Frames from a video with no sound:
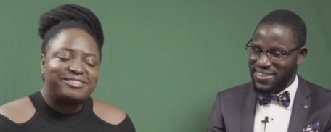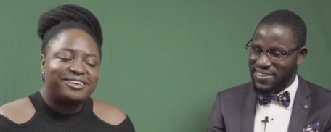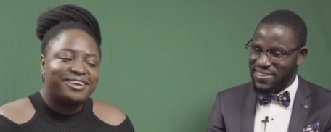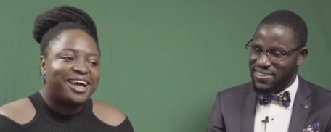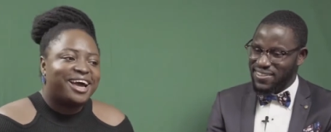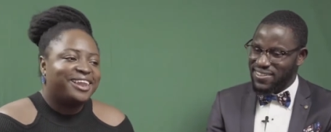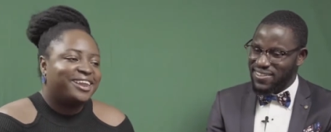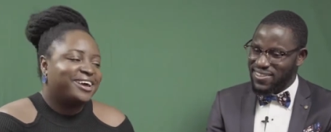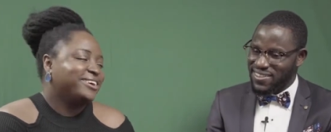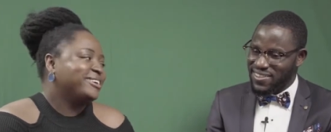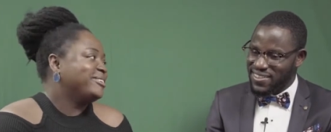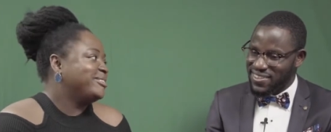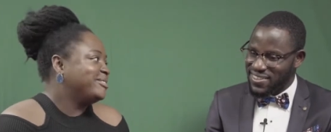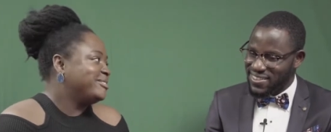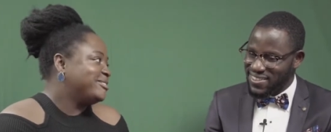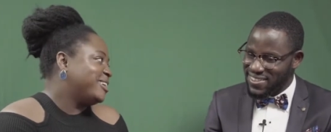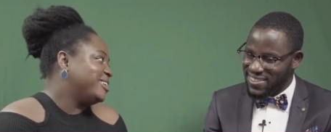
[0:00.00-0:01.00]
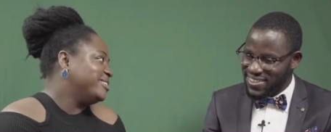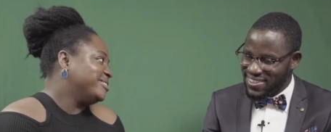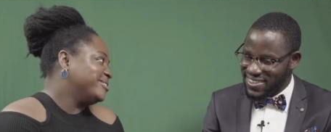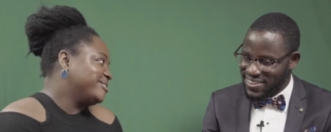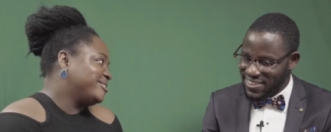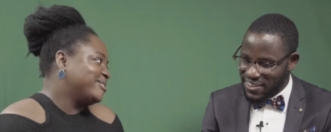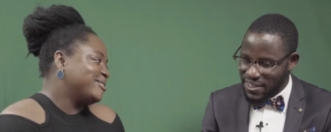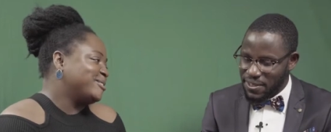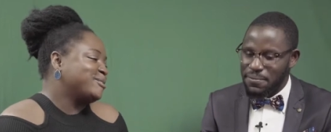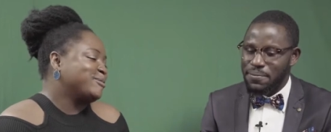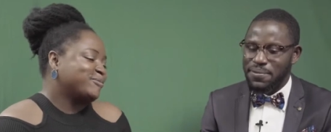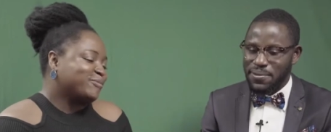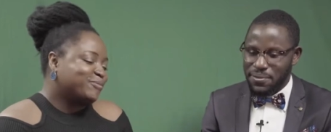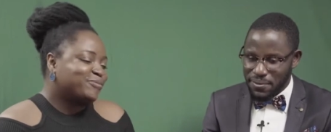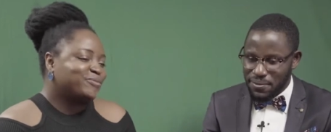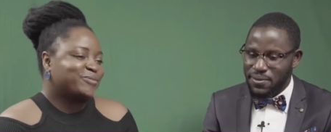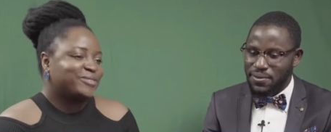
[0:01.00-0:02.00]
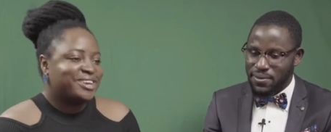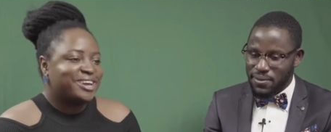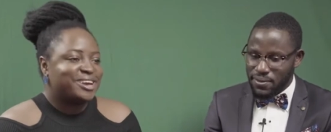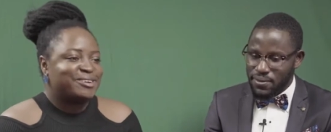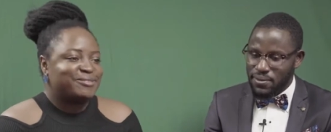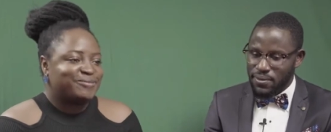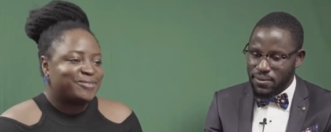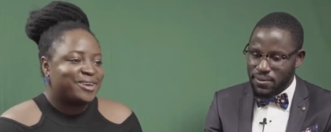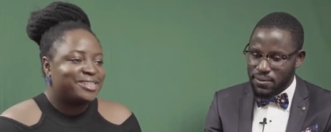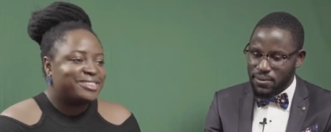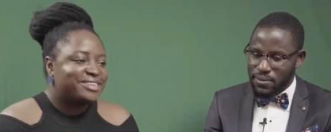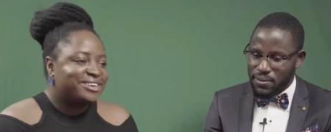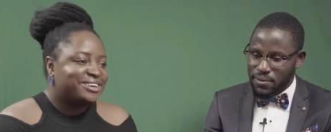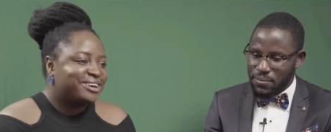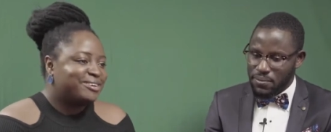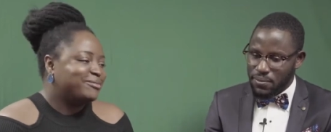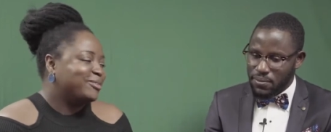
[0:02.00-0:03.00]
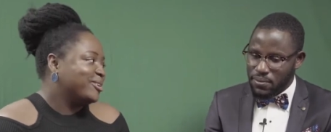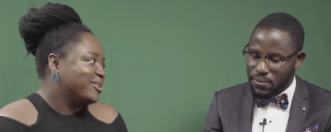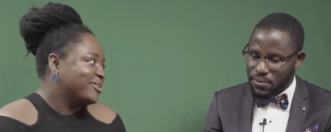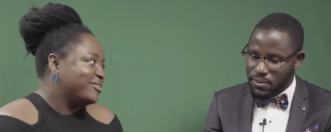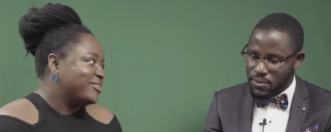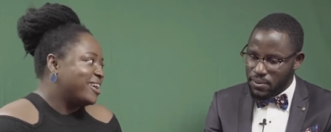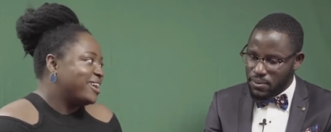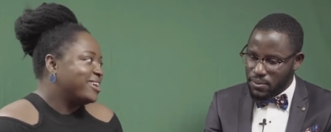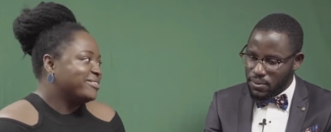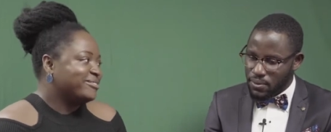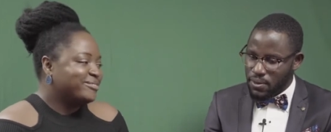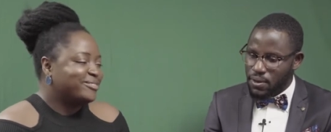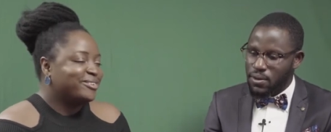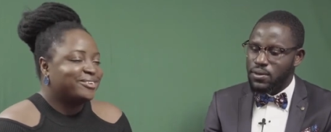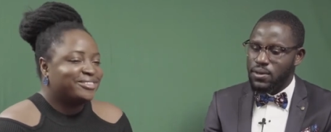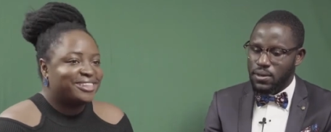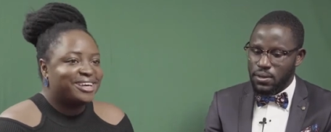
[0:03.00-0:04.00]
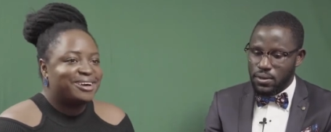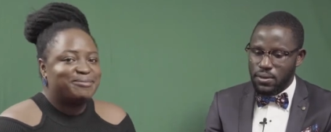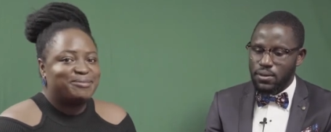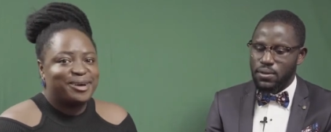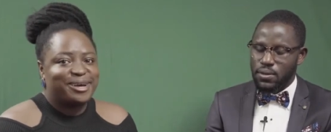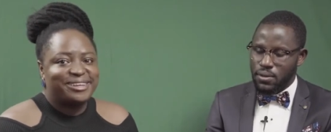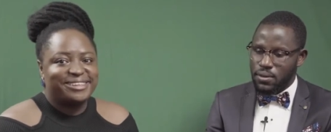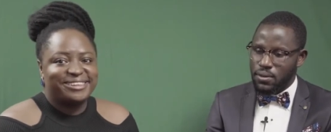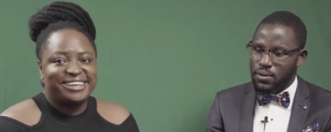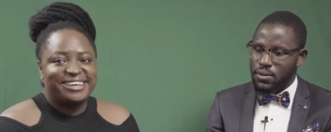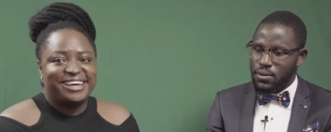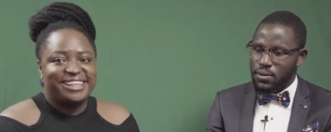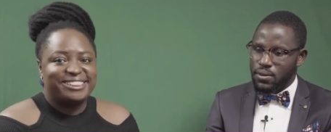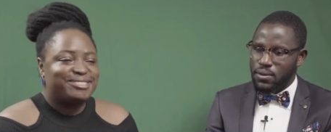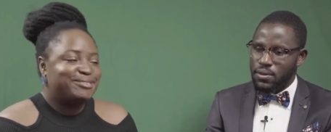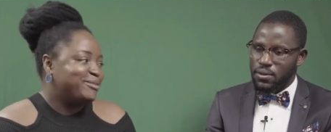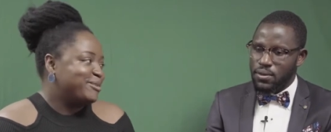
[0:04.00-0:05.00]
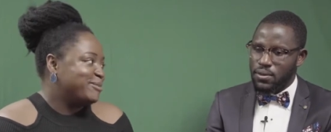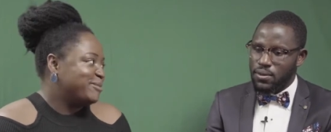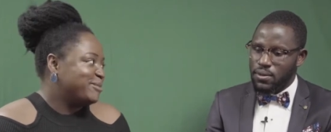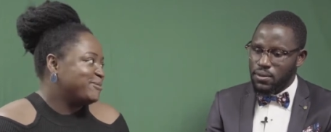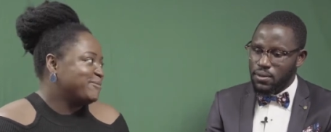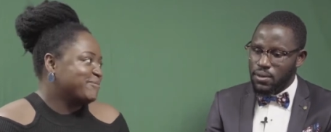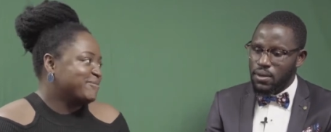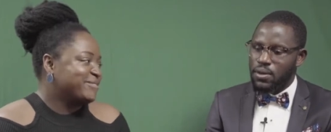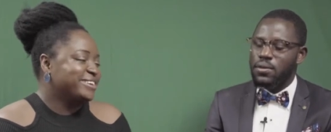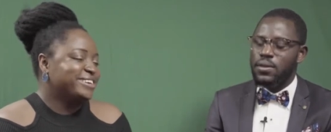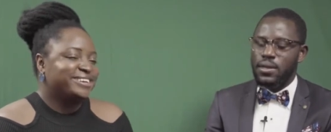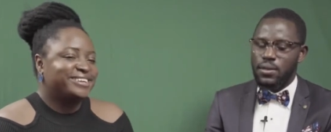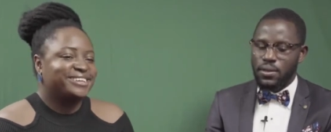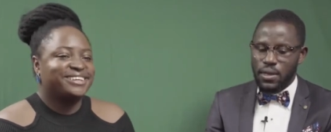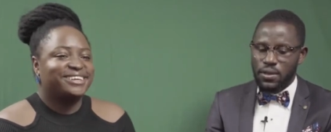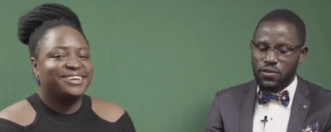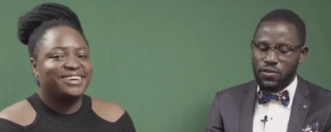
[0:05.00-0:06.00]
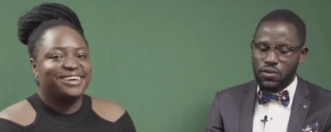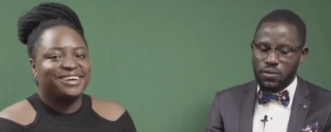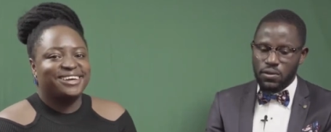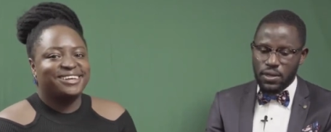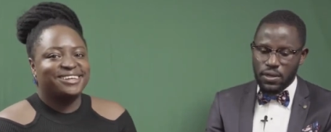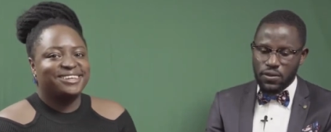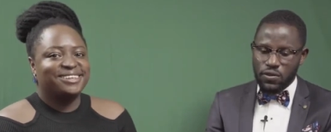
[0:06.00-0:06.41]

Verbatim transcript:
Speaker 1: I said, I like a good challenge. So yeah, yeah I think I'm going all right okay. on that part at the moment. Oh,
Speaker 2: that's good.